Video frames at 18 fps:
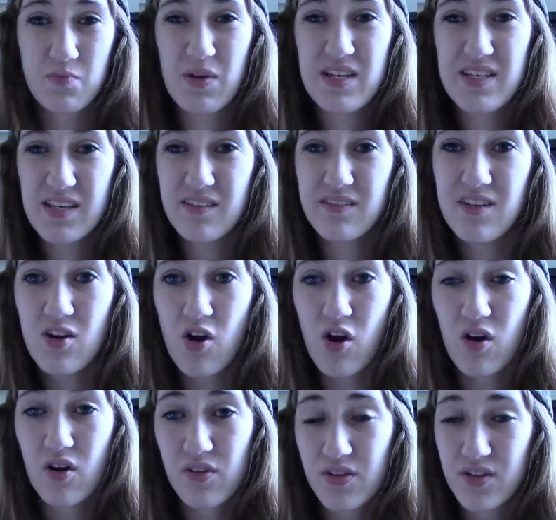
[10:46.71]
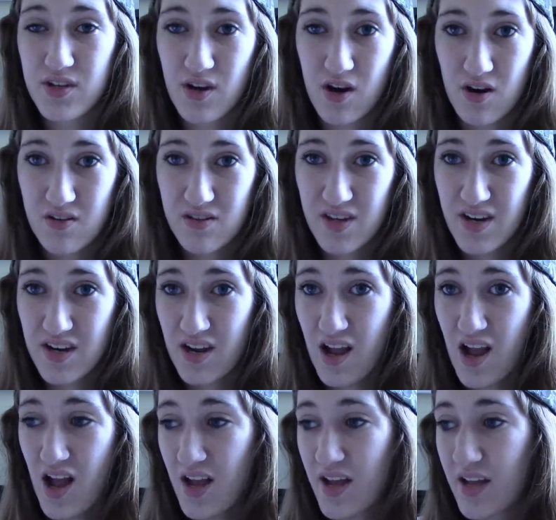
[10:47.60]
Basically all the yarn that I
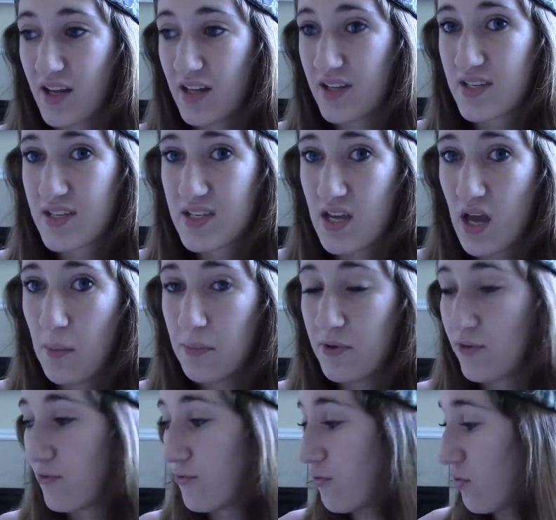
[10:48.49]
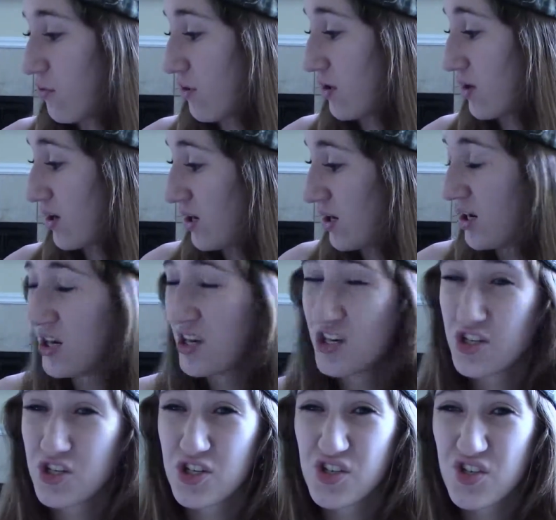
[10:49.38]
got, except for
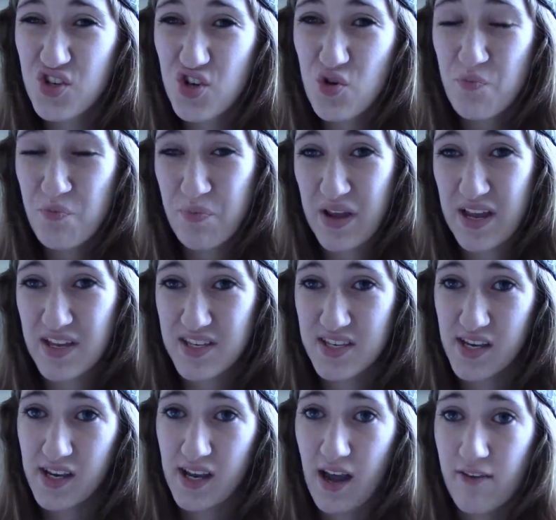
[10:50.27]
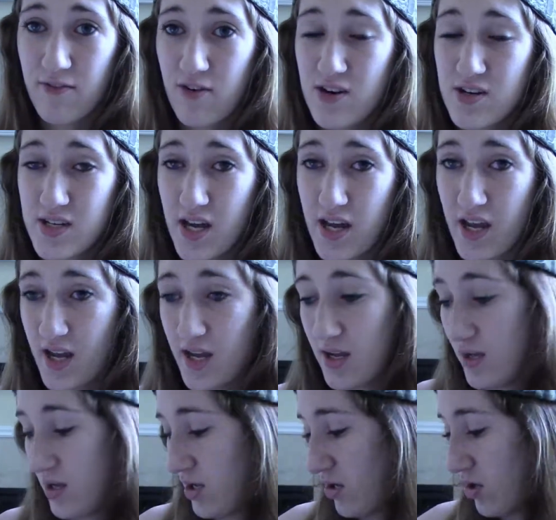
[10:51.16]
just your basic
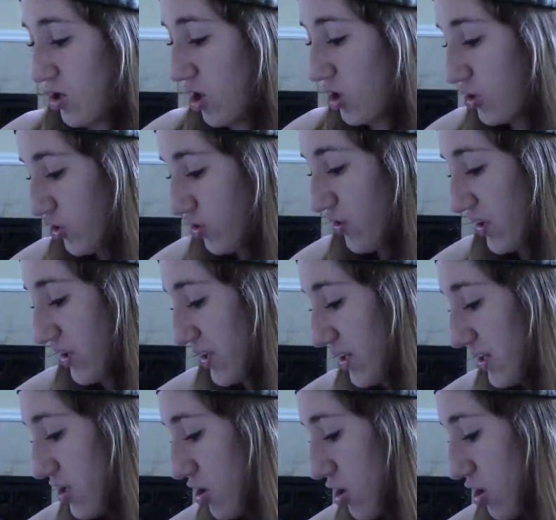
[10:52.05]
everyday acrylic